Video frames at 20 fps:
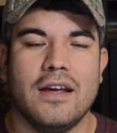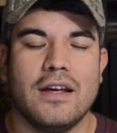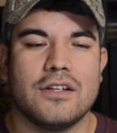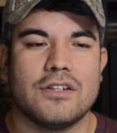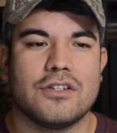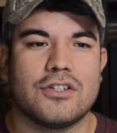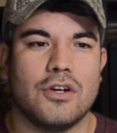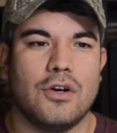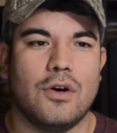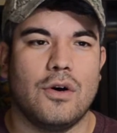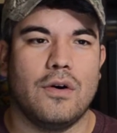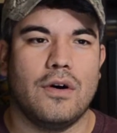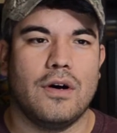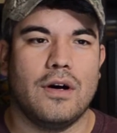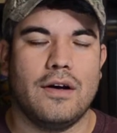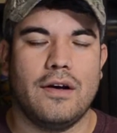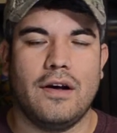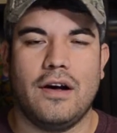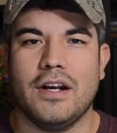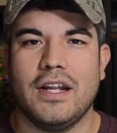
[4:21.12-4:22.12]
So
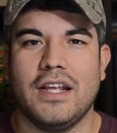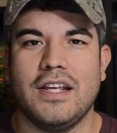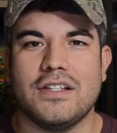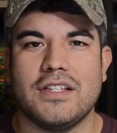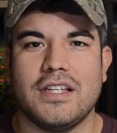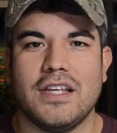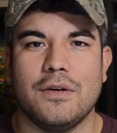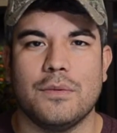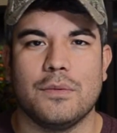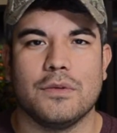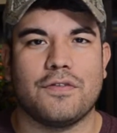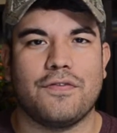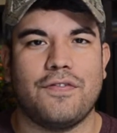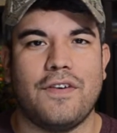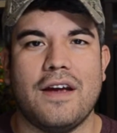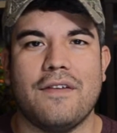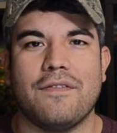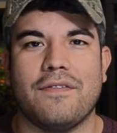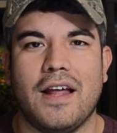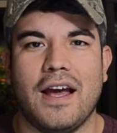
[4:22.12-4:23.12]
on easy it was
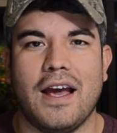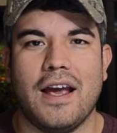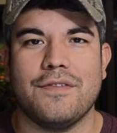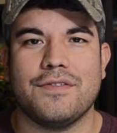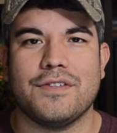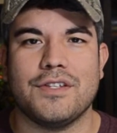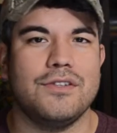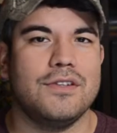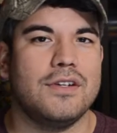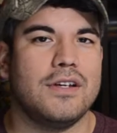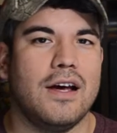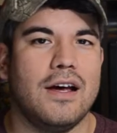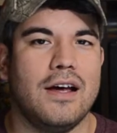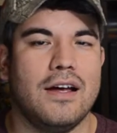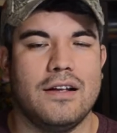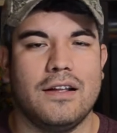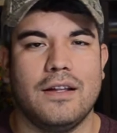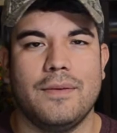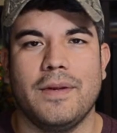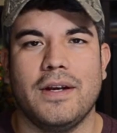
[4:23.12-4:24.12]
5 lives and you got
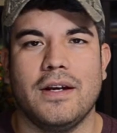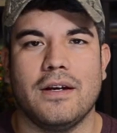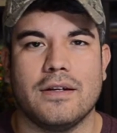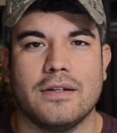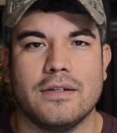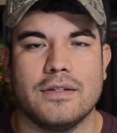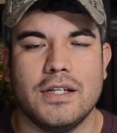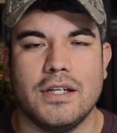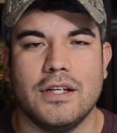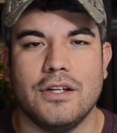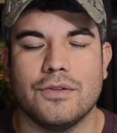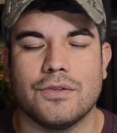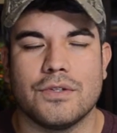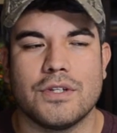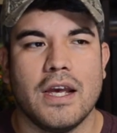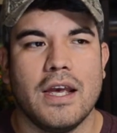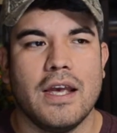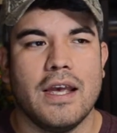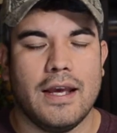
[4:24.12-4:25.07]
unlimited continues,